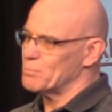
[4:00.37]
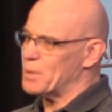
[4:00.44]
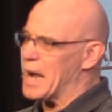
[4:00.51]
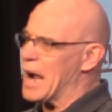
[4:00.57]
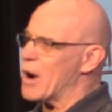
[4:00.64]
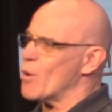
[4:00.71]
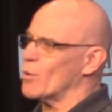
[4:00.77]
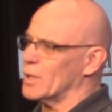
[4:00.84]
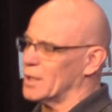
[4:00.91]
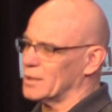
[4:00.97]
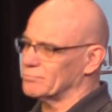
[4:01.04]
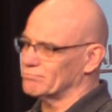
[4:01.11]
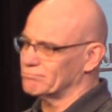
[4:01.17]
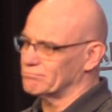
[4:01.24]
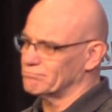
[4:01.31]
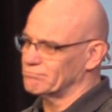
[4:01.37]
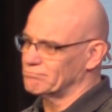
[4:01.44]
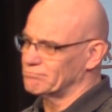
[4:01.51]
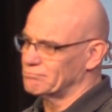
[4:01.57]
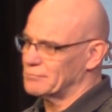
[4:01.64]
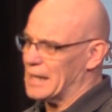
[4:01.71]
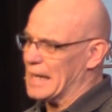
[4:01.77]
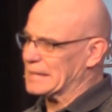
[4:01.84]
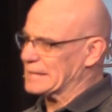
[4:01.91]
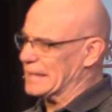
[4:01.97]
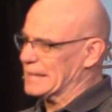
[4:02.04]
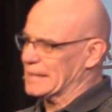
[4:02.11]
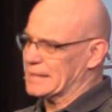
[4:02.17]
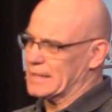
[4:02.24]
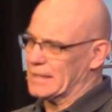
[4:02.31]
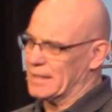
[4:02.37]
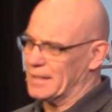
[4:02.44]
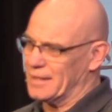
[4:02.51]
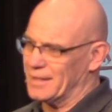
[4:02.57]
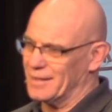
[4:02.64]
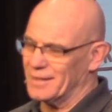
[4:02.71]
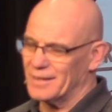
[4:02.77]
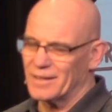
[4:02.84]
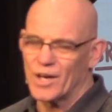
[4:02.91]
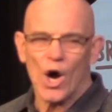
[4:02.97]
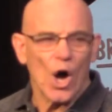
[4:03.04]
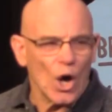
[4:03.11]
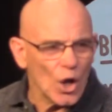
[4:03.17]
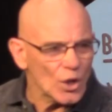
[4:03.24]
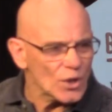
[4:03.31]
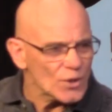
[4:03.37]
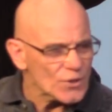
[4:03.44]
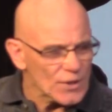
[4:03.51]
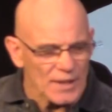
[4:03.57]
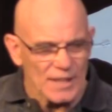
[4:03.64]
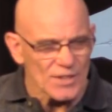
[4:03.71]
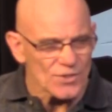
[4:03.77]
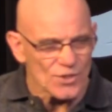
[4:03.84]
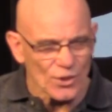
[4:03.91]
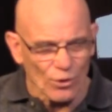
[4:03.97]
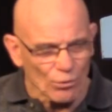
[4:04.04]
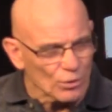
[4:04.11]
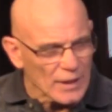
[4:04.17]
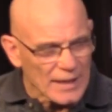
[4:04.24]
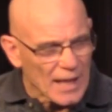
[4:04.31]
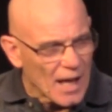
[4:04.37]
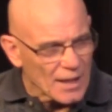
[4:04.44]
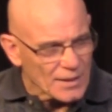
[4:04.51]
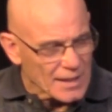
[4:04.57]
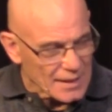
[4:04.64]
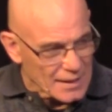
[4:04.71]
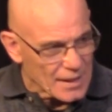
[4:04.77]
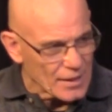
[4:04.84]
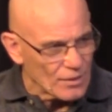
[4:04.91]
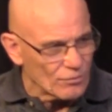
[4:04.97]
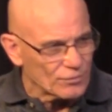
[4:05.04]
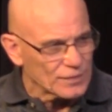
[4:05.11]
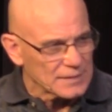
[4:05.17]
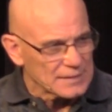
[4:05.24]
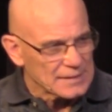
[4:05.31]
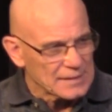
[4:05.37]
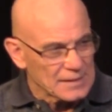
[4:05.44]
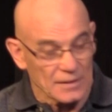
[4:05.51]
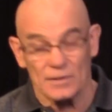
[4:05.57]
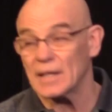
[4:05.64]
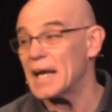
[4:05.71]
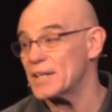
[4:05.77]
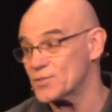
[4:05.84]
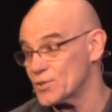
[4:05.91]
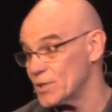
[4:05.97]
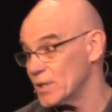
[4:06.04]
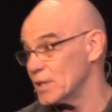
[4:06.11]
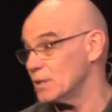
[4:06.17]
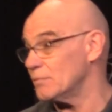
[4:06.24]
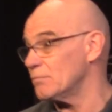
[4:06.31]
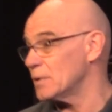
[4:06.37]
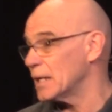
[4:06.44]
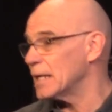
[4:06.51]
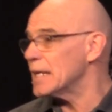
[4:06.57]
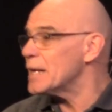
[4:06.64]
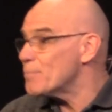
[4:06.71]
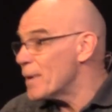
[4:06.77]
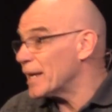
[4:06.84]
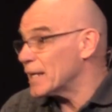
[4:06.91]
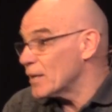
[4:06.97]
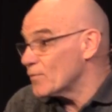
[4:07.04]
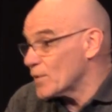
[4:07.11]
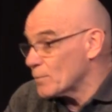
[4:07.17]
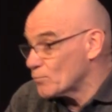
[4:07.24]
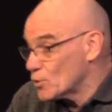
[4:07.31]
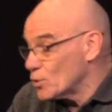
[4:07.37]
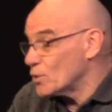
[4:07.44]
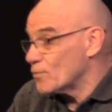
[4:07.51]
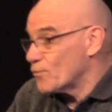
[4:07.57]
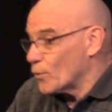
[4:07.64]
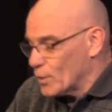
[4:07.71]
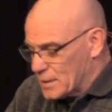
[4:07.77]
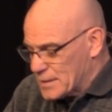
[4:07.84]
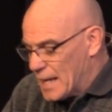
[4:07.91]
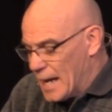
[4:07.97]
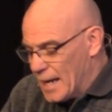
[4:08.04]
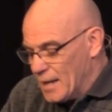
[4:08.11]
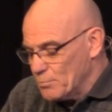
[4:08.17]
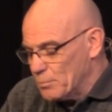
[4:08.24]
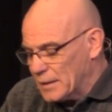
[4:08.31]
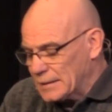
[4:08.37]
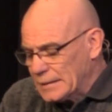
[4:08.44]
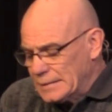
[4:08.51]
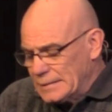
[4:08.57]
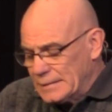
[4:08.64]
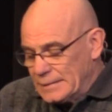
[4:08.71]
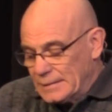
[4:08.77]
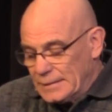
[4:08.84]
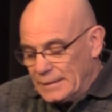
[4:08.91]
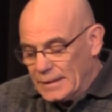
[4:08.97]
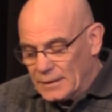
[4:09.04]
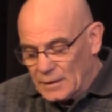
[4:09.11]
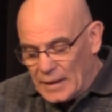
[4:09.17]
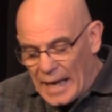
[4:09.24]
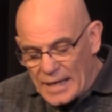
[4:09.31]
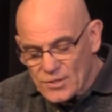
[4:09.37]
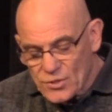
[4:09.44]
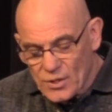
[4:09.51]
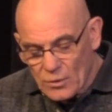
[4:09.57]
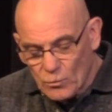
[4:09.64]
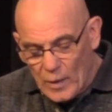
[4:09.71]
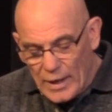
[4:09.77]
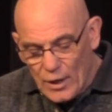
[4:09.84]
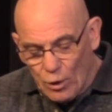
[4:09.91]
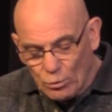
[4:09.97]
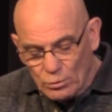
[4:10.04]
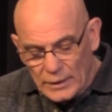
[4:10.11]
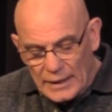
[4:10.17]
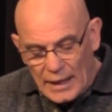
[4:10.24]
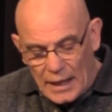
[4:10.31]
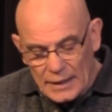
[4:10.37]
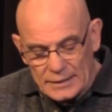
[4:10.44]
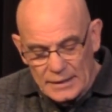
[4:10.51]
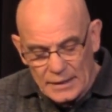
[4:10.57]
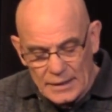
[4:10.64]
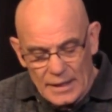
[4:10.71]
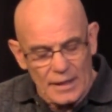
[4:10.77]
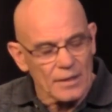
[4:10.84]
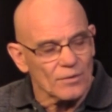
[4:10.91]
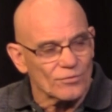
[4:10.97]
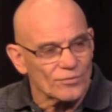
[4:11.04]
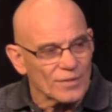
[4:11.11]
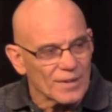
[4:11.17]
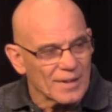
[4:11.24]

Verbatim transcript: power, identity, all the things that only God can give, lasting he may give them to you for a time, but in a lasting way, only God can give.